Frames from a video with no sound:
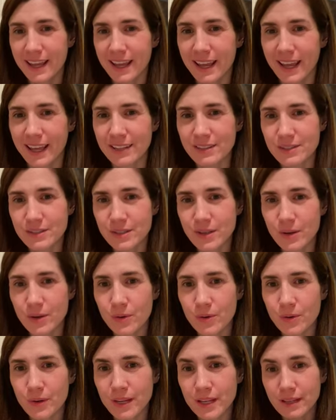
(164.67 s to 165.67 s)
And
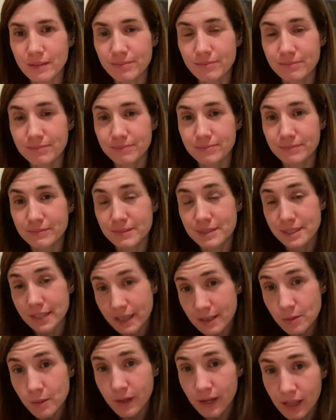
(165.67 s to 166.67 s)
so he
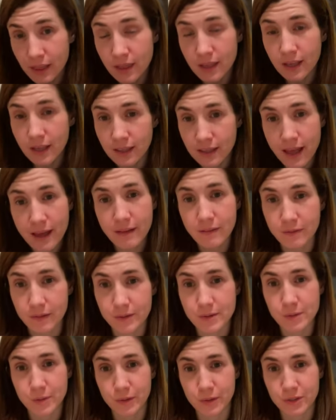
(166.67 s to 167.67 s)
does what I think a lot of
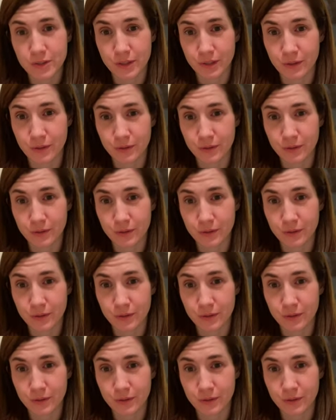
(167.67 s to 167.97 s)
us would do.